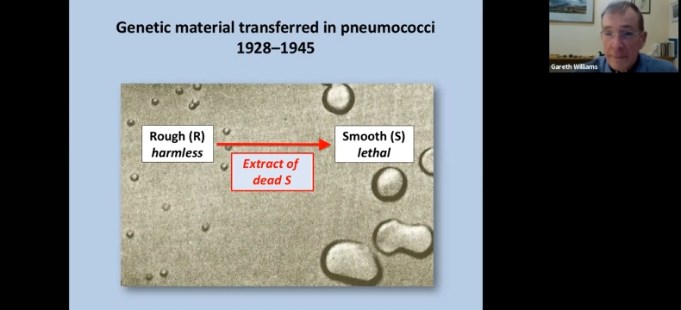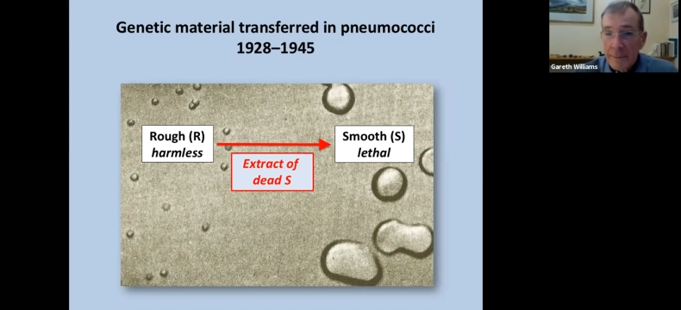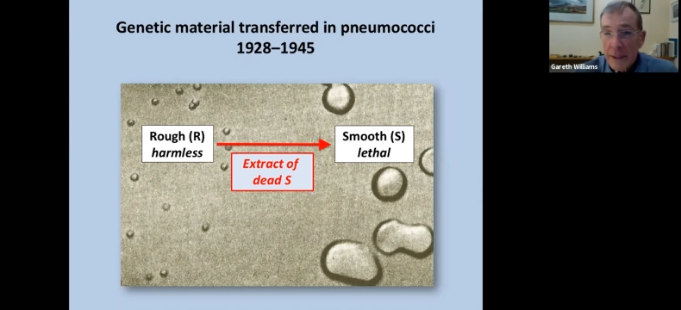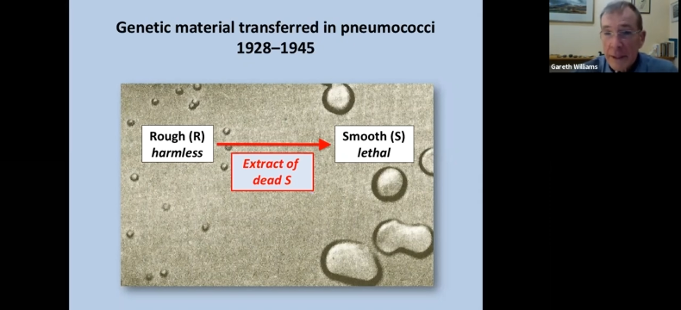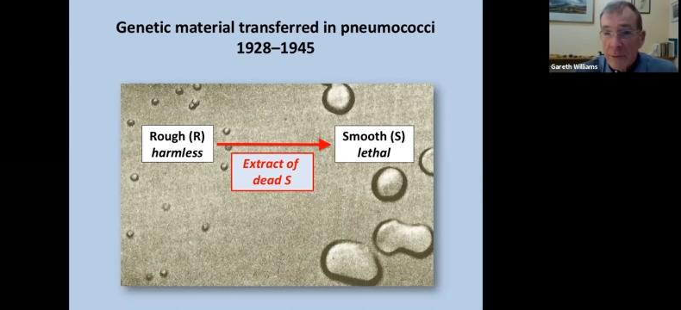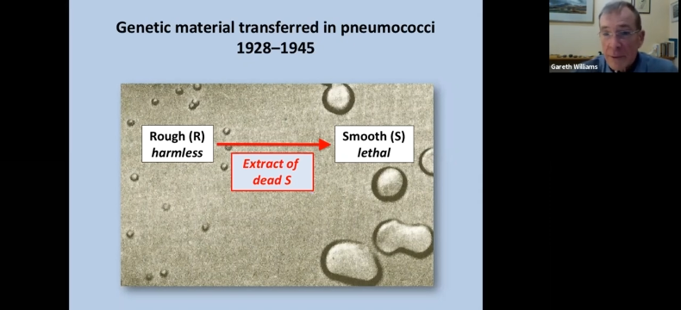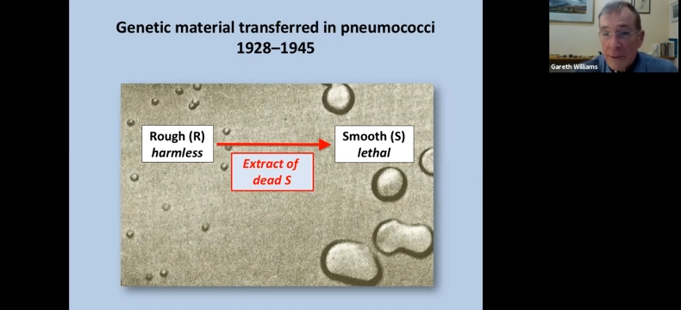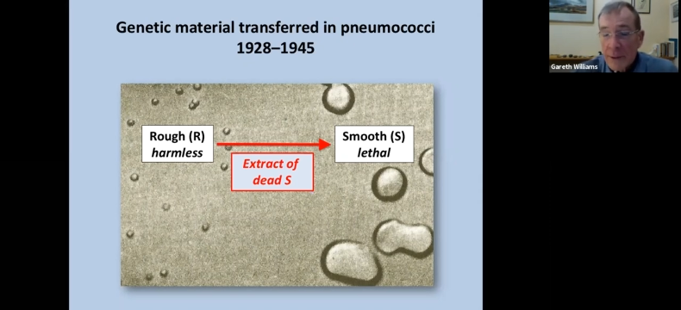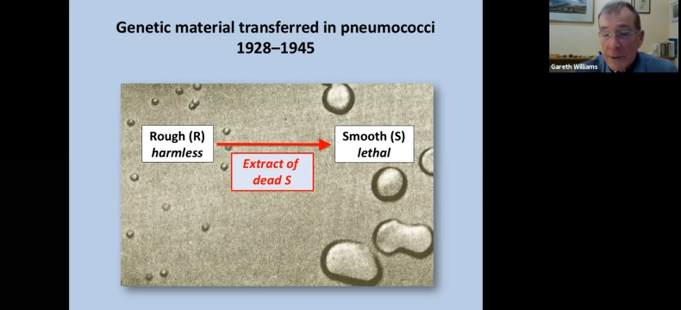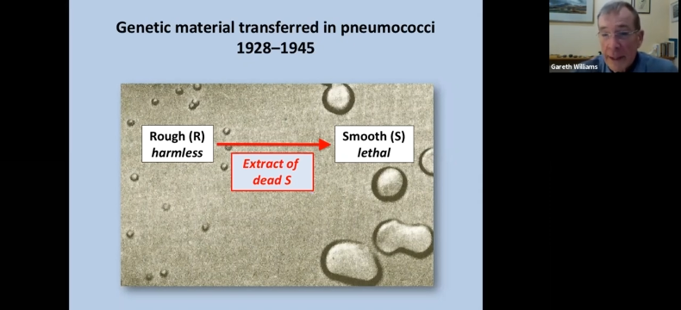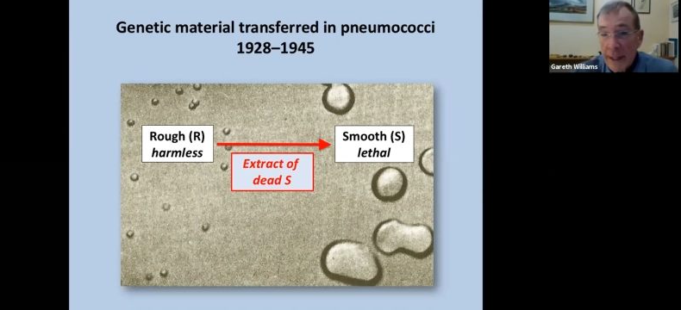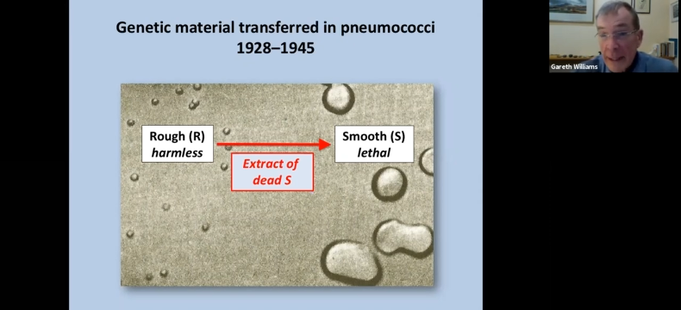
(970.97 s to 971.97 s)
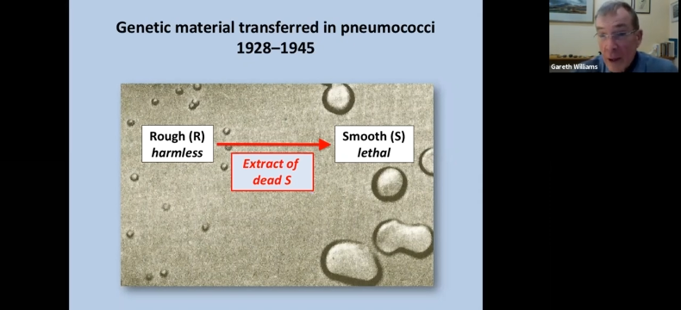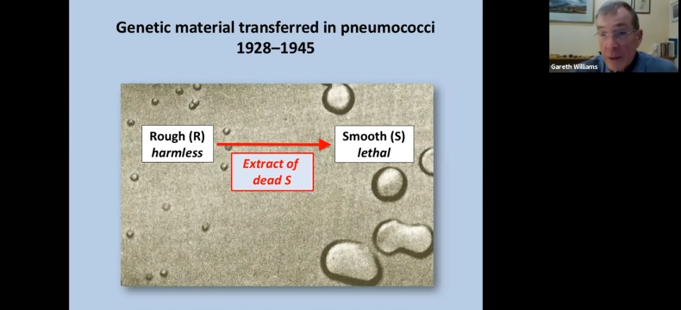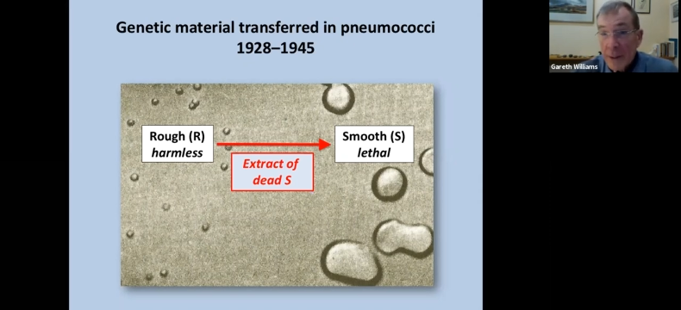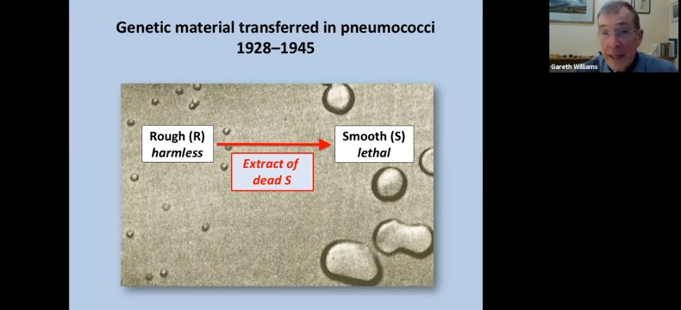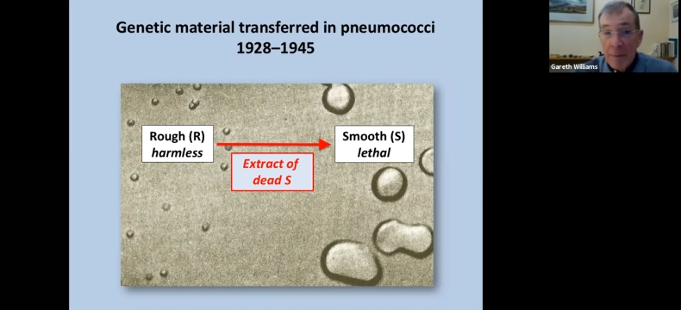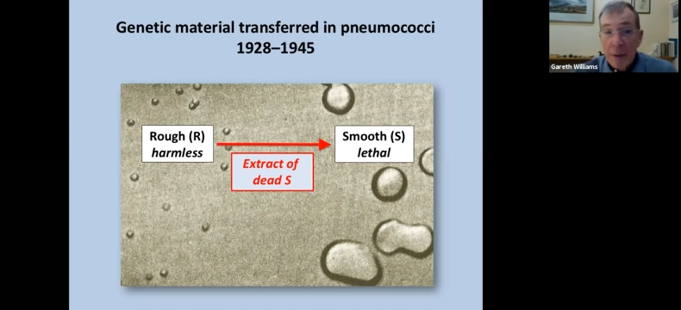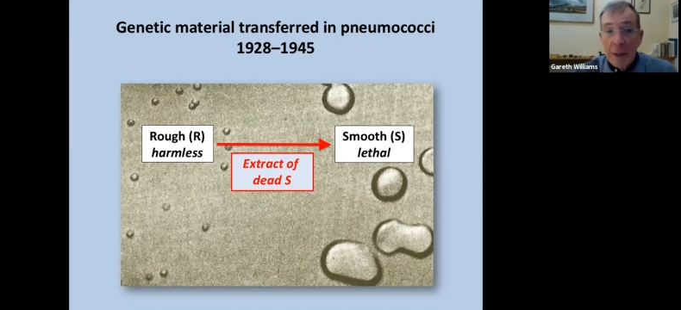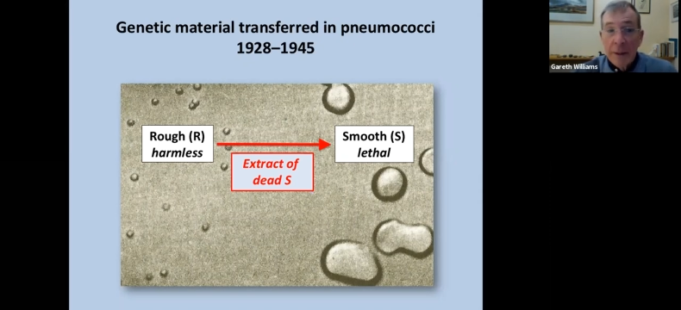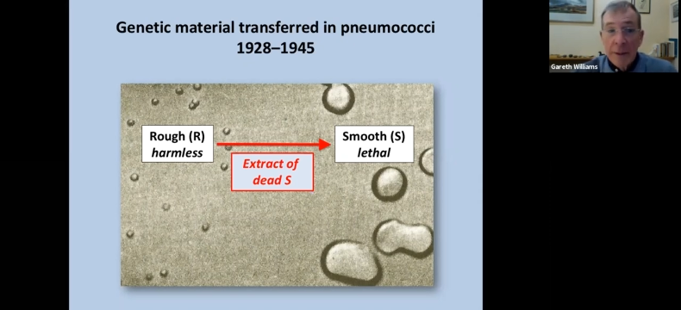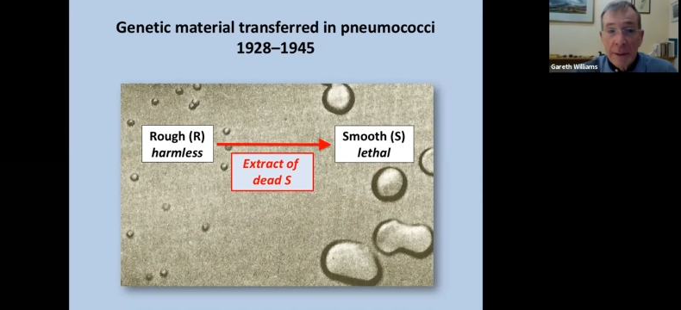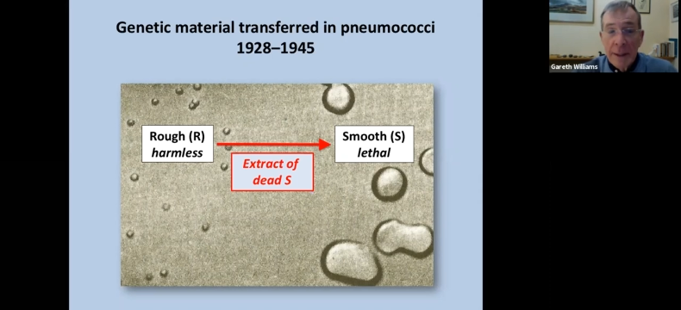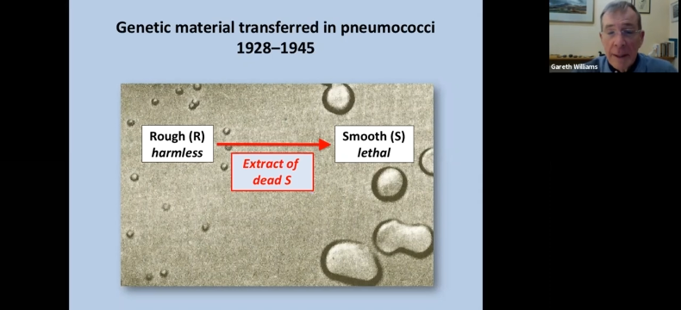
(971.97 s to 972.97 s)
which was an inert chemical,